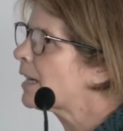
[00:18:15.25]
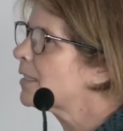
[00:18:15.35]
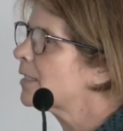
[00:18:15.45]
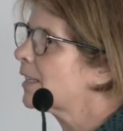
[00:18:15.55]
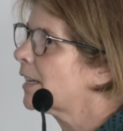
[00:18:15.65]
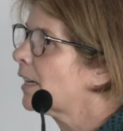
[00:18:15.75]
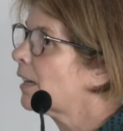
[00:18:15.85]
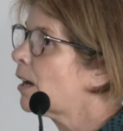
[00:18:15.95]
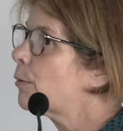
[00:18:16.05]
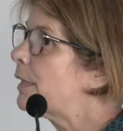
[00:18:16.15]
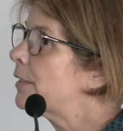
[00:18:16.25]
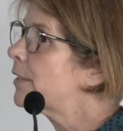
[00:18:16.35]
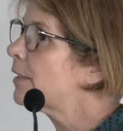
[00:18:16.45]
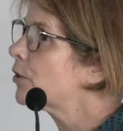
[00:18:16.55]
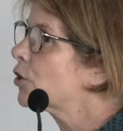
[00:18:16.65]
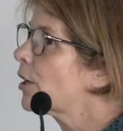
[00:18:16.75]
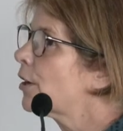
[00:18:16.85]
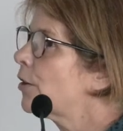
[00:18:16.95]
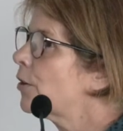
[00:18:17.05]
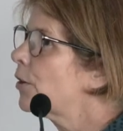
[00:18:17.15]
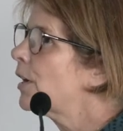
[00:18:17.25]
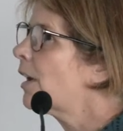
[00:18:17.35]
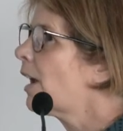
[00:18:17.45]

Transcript: as they come into the show